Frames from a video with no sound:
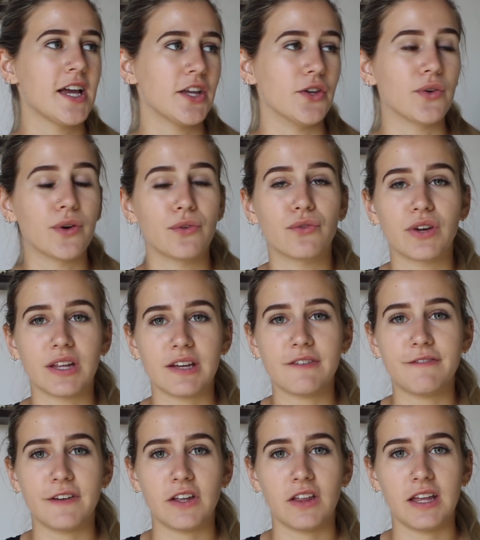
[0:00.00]
you can really
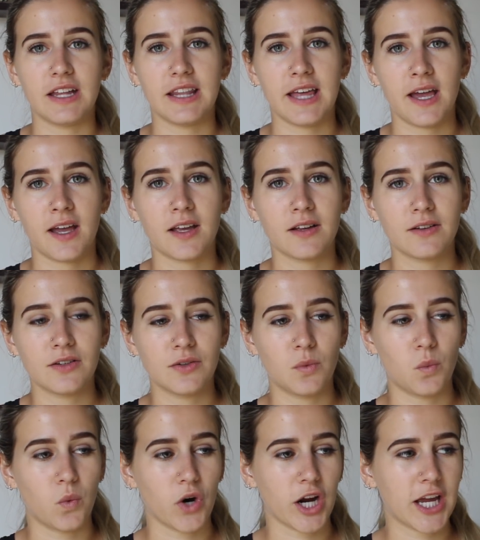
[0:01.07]
feel it like
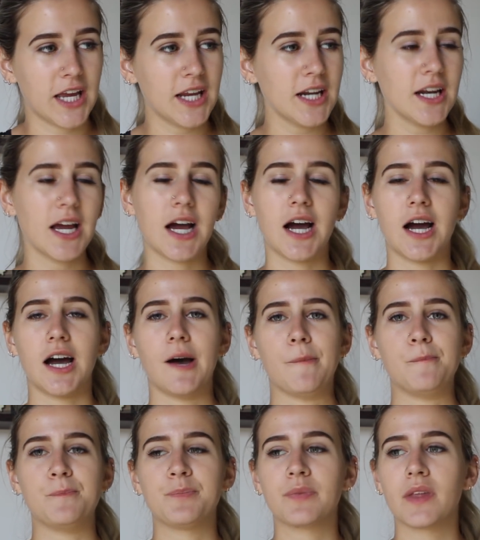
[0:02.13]
working.
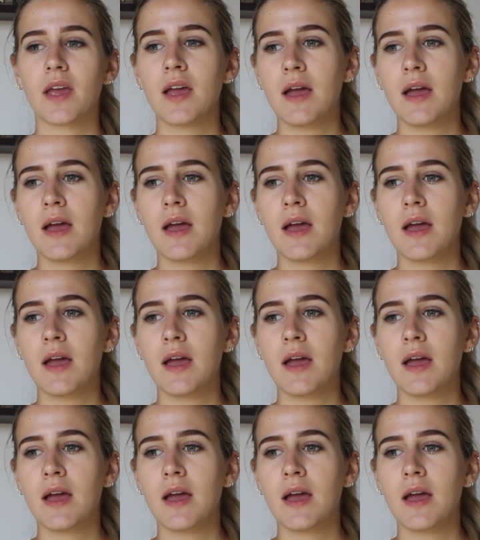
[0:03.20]
Um,